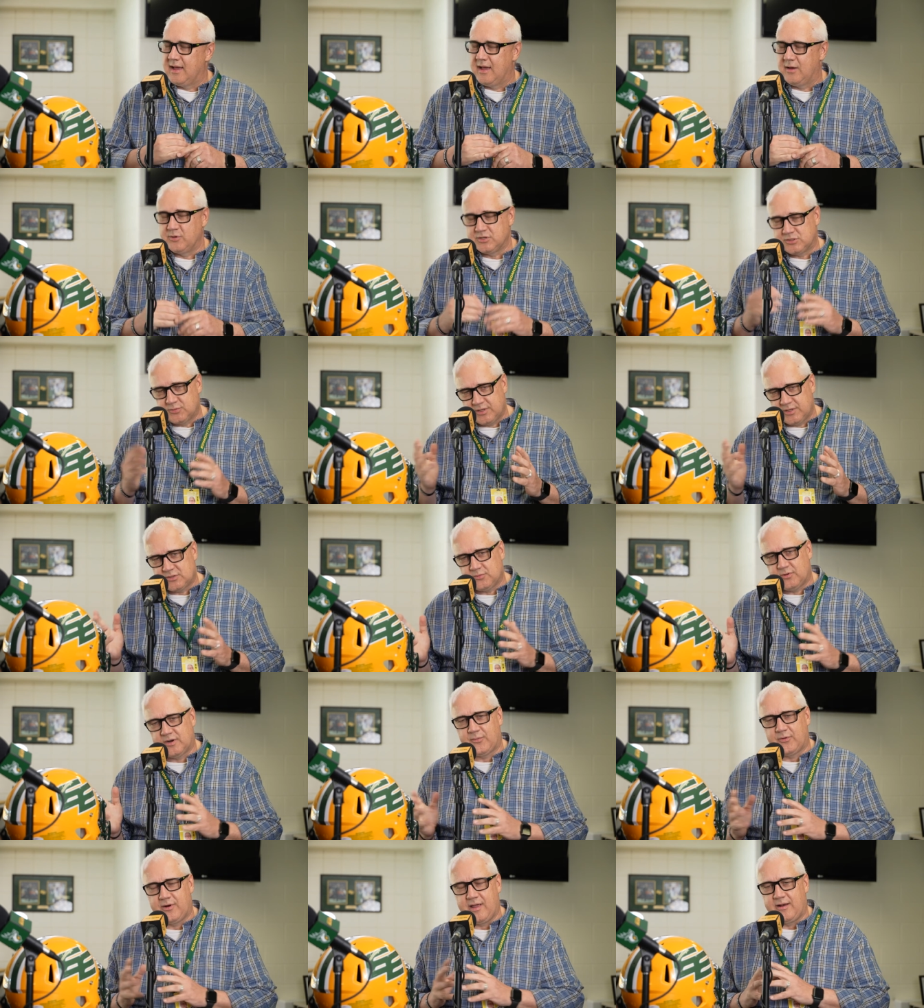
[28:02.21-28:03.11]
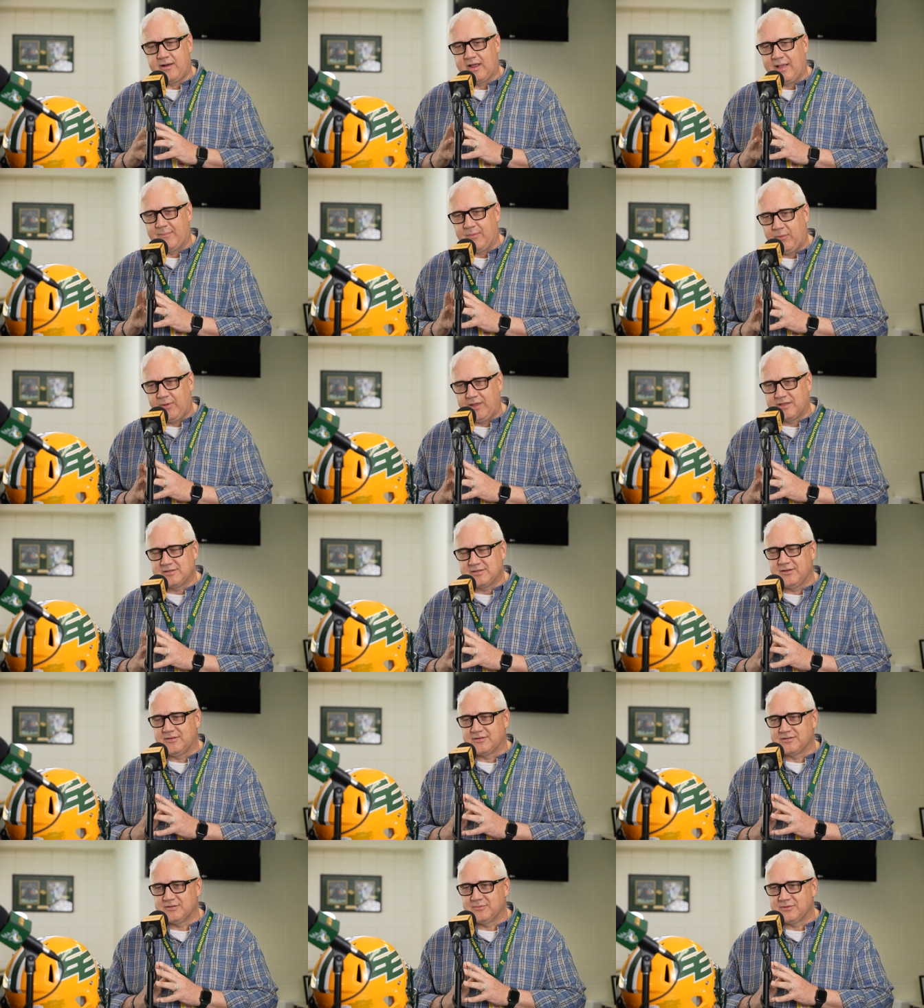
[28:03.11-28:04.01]
We switched one of them around a couple weeks
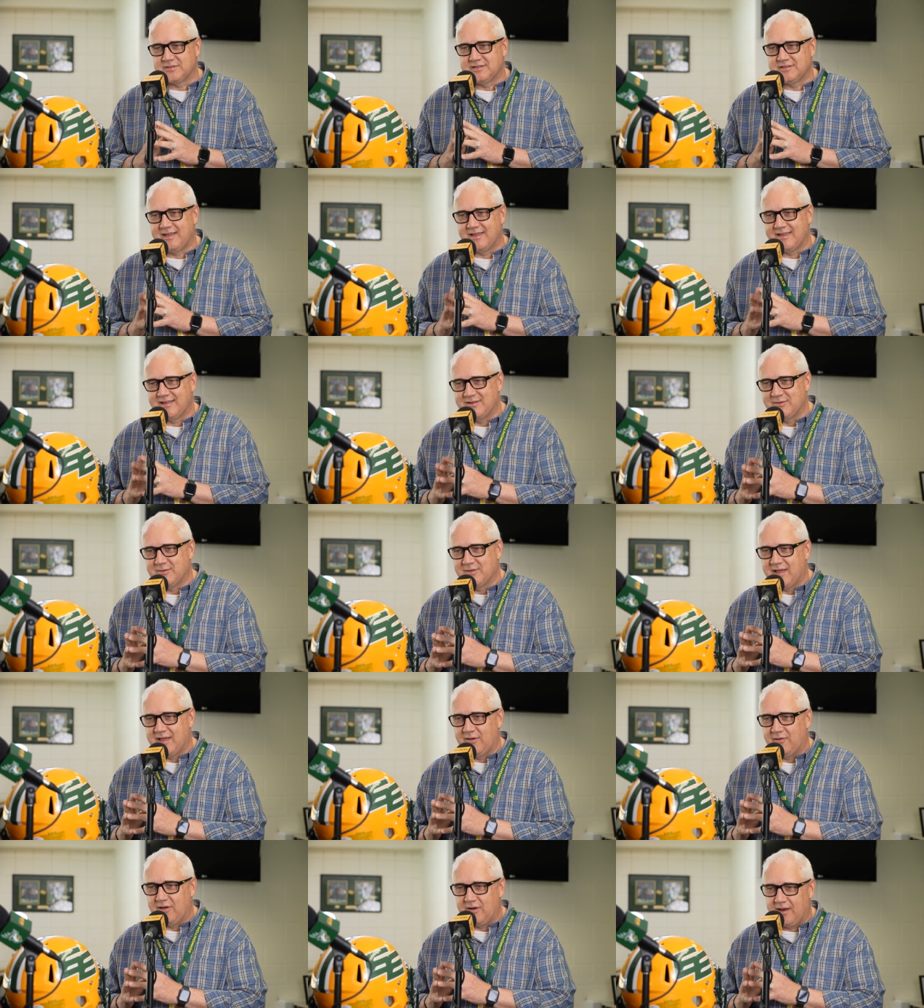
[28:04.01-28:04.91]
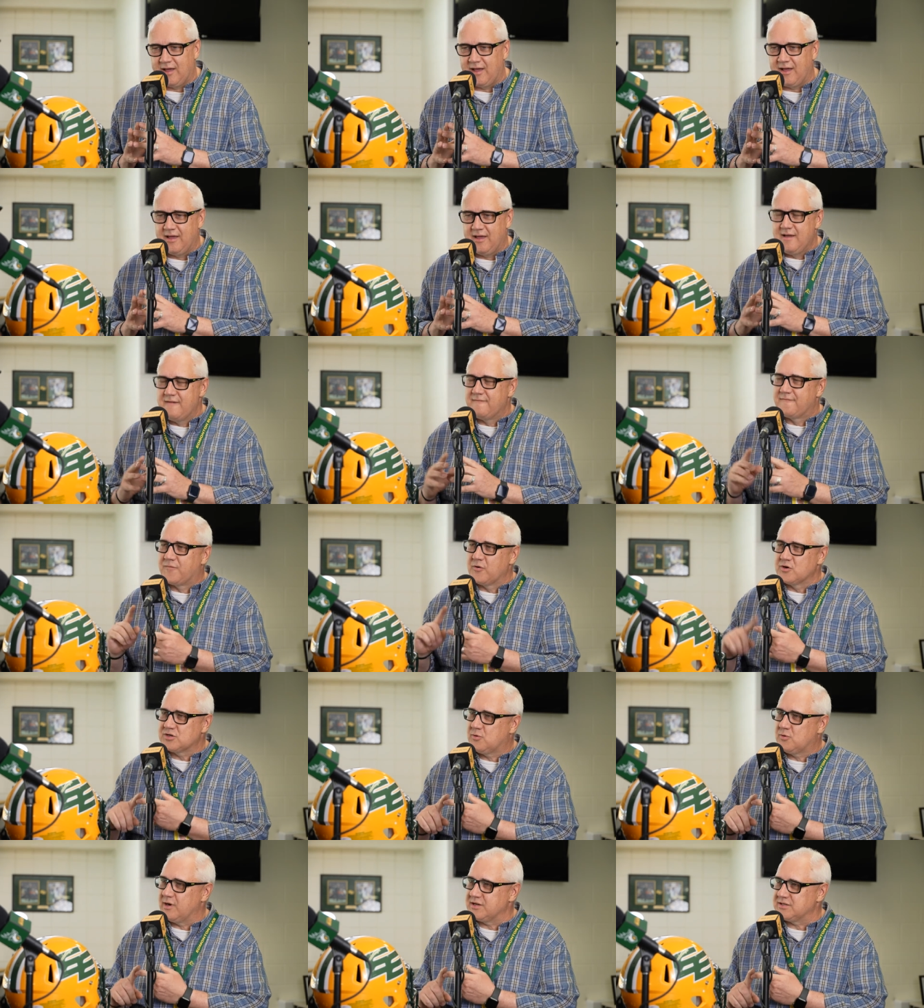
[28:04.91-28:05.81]
ago, so we'll see how you do with that one.
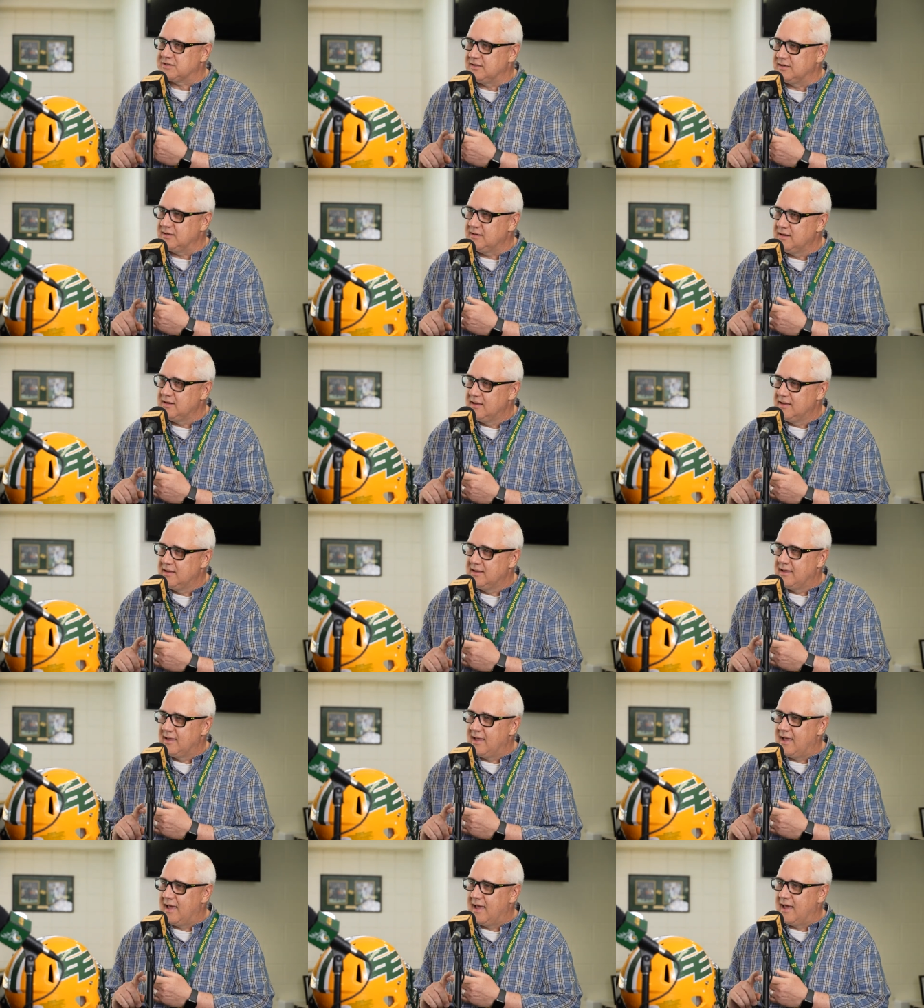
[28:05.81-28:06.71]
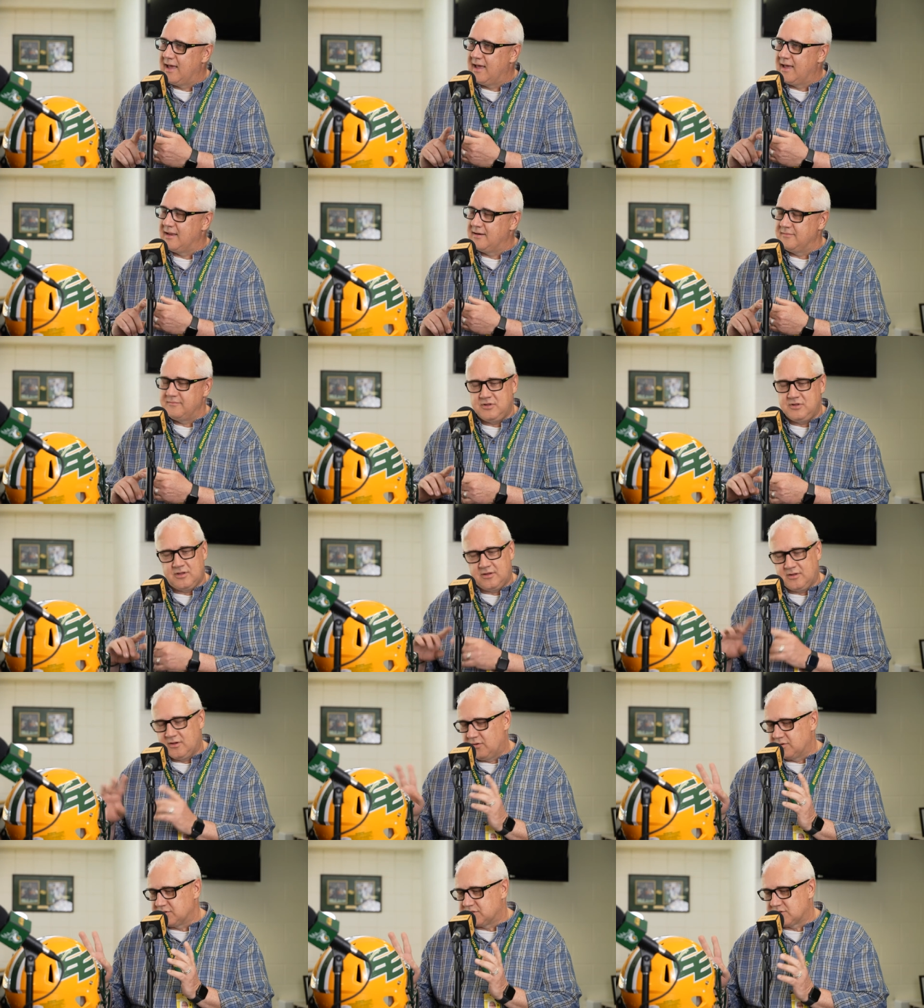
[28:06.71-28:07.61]
First question, and you can
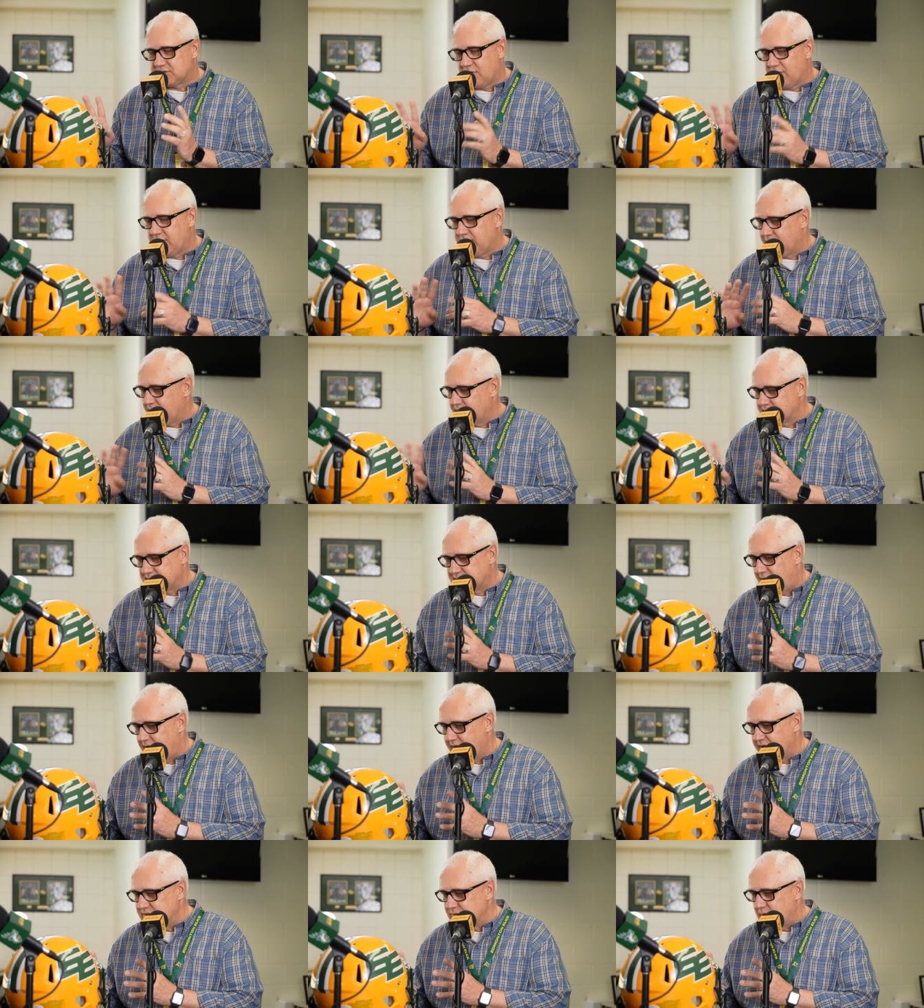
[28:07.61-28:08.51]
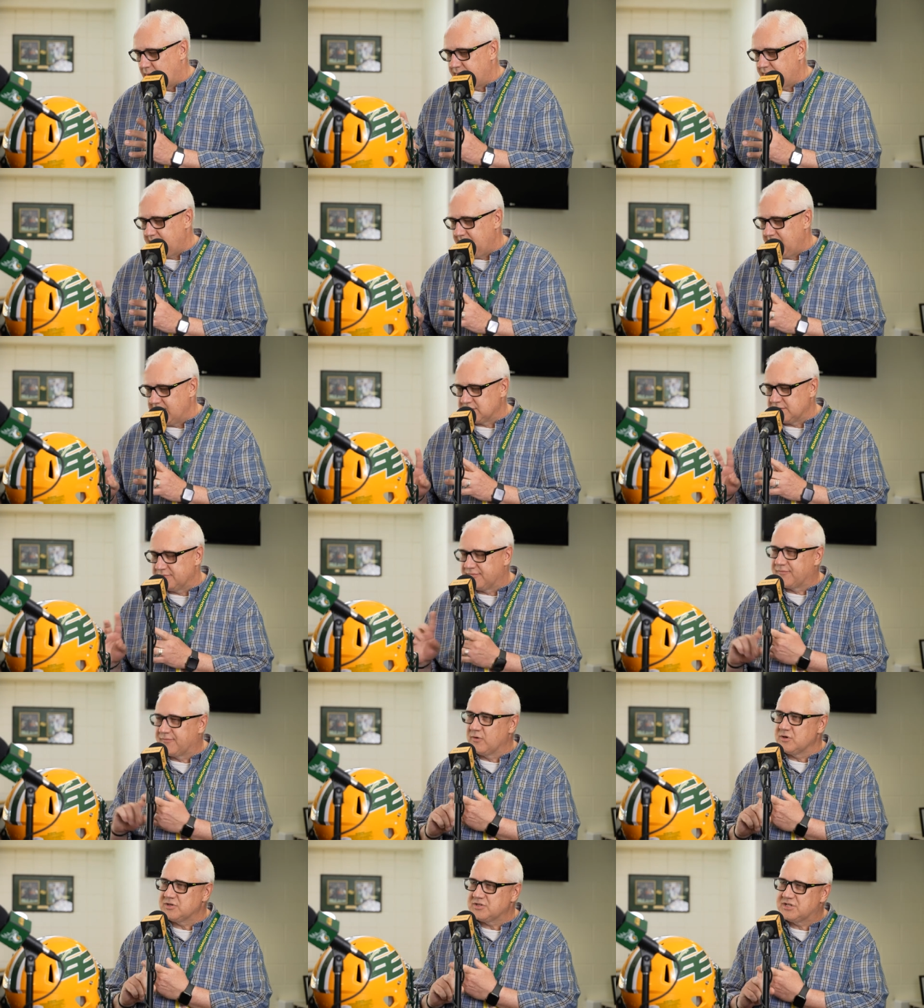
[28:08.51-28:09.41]
go as short or as long as you want with the answer.
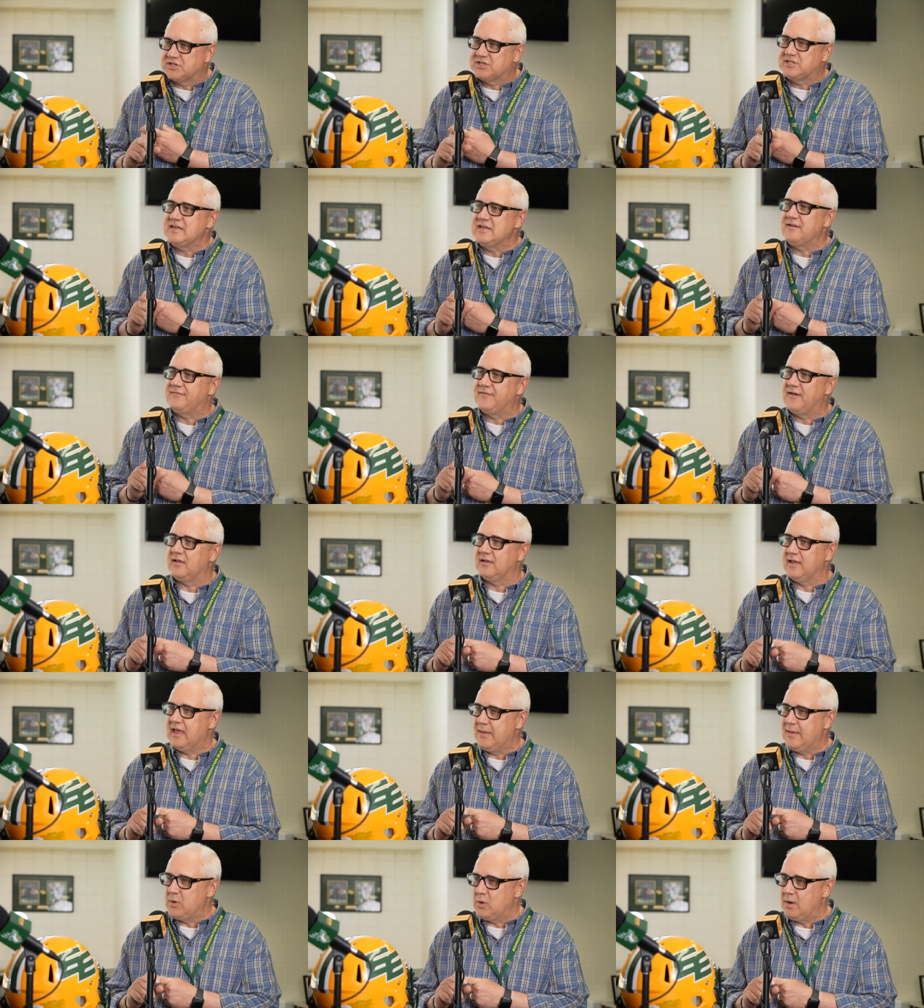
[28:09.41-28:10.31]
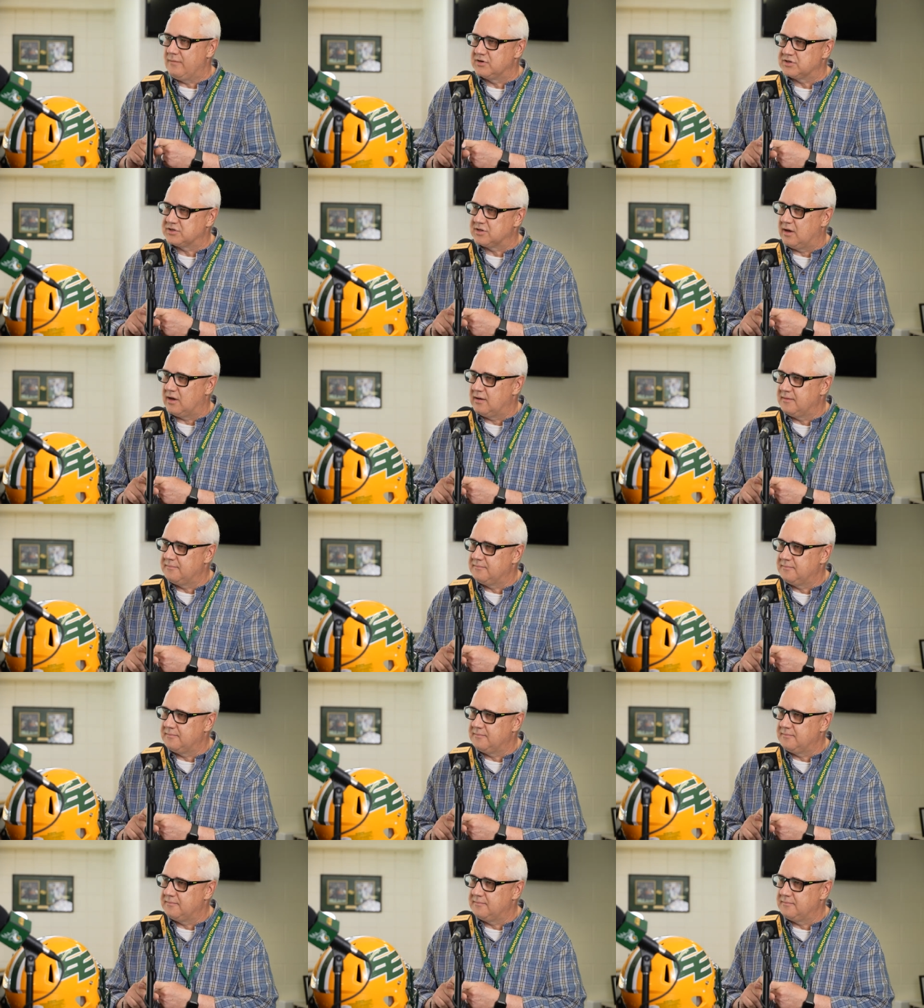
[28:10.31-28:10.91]
First CFL game you ever saw?